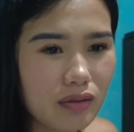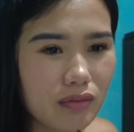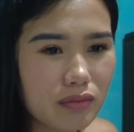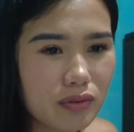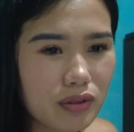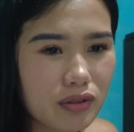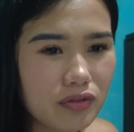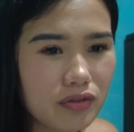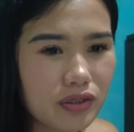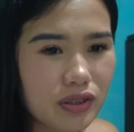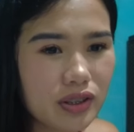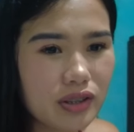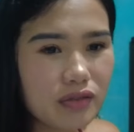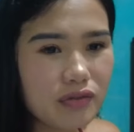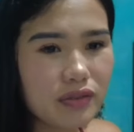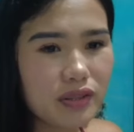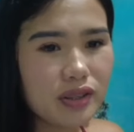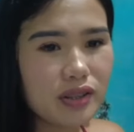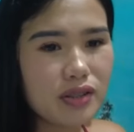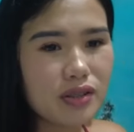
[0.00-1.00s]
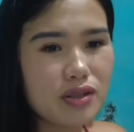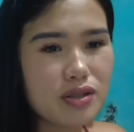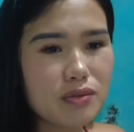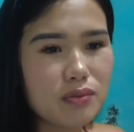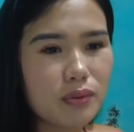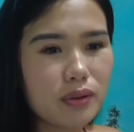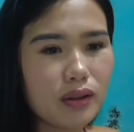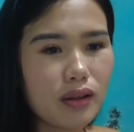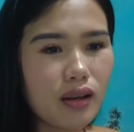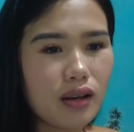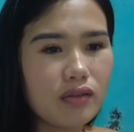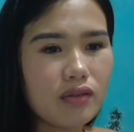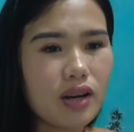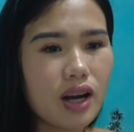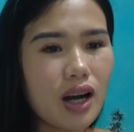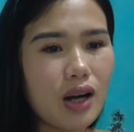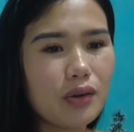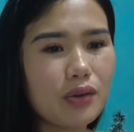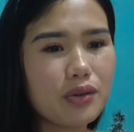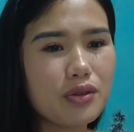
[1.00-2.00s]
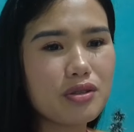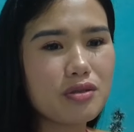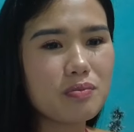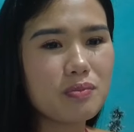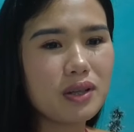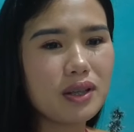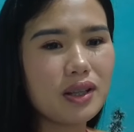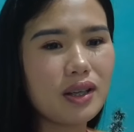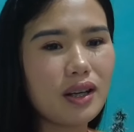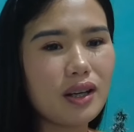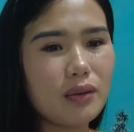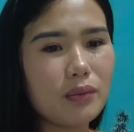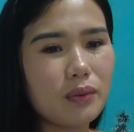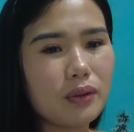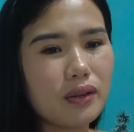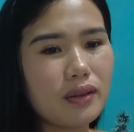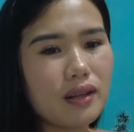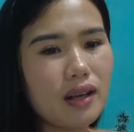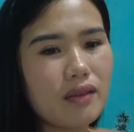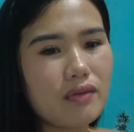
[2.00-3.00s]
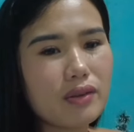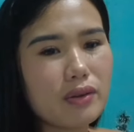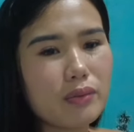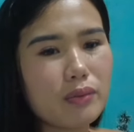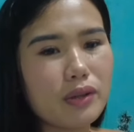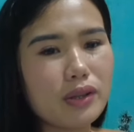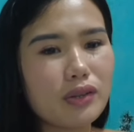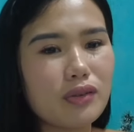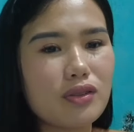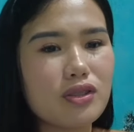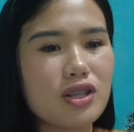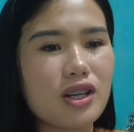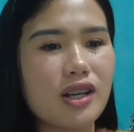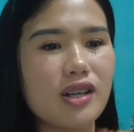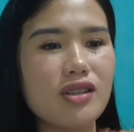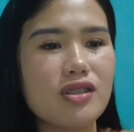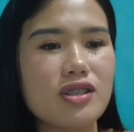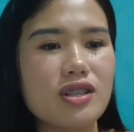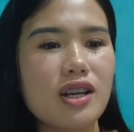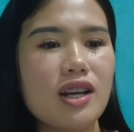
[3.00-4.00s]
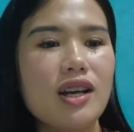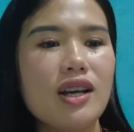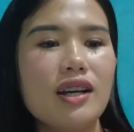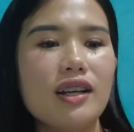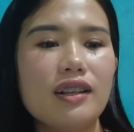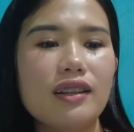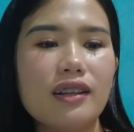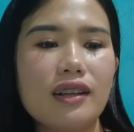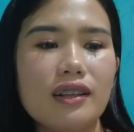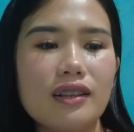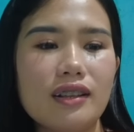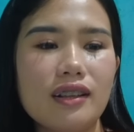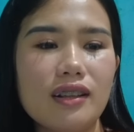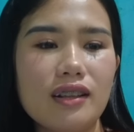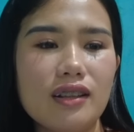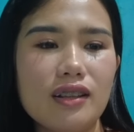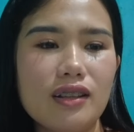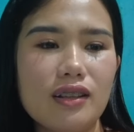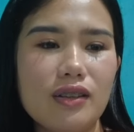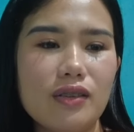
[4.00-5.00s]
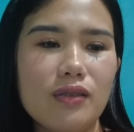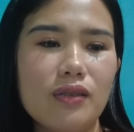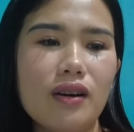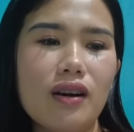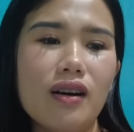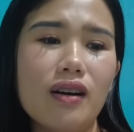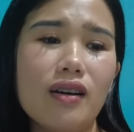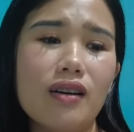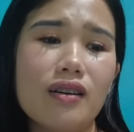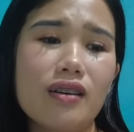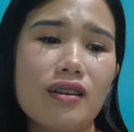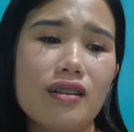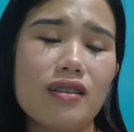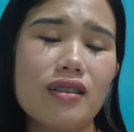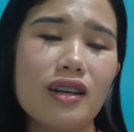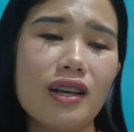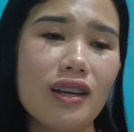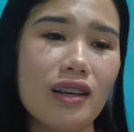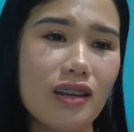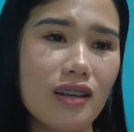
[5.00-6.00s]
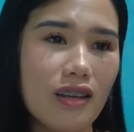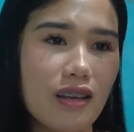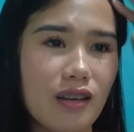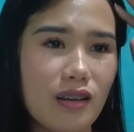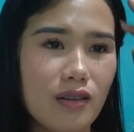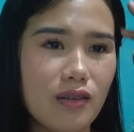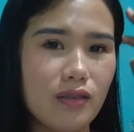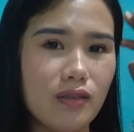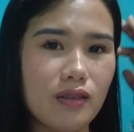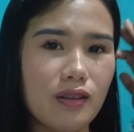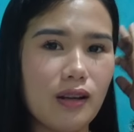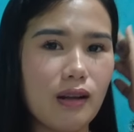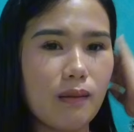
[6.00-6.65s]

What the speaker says: For further videos, we love how you speak and would never want to change that in you. Thank you.